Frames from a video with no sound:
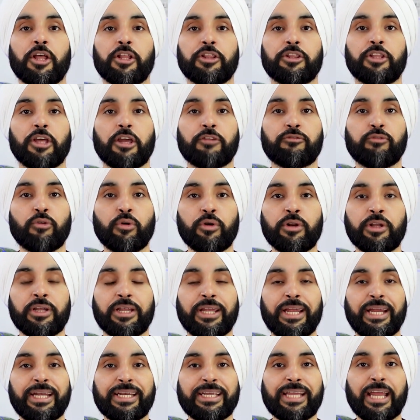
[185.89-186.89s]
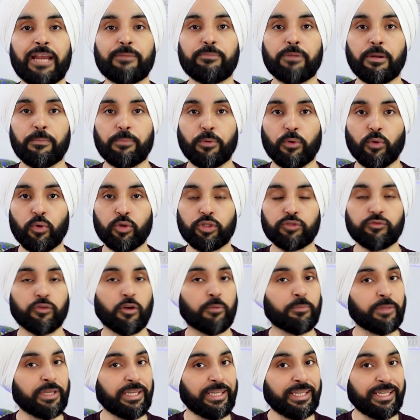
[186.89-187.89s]
Therefore, it can be approached
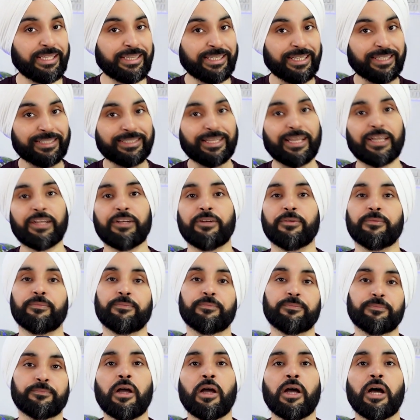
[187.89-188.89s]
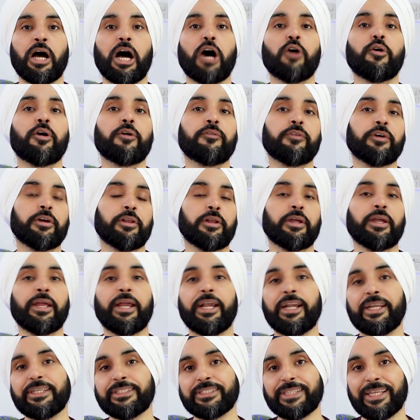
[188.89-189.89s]
from the either side. However,
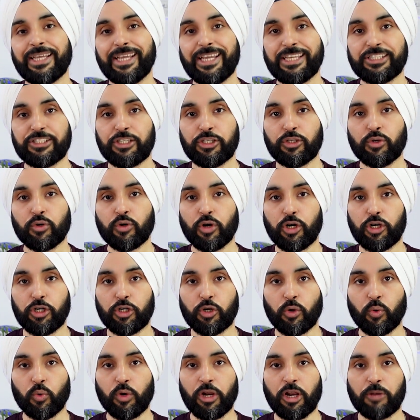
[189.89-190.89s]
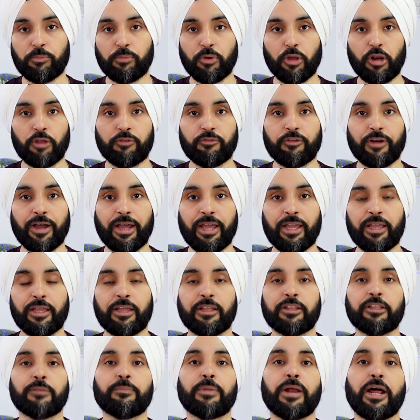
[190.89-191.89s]
it is easy to control and purify
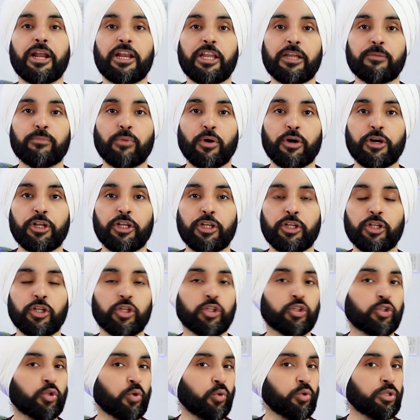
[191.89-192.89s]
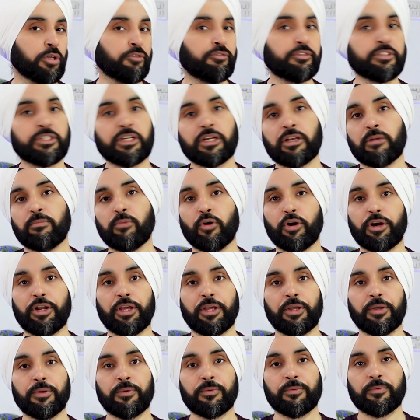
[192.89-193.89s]
the pranic body through the physical
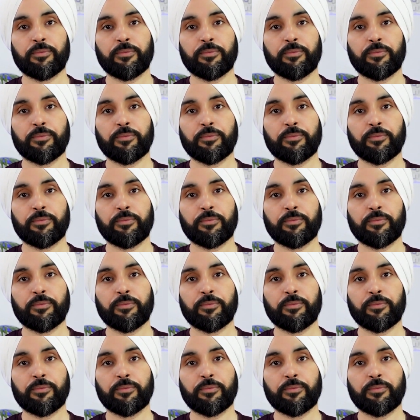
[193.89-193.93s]
body.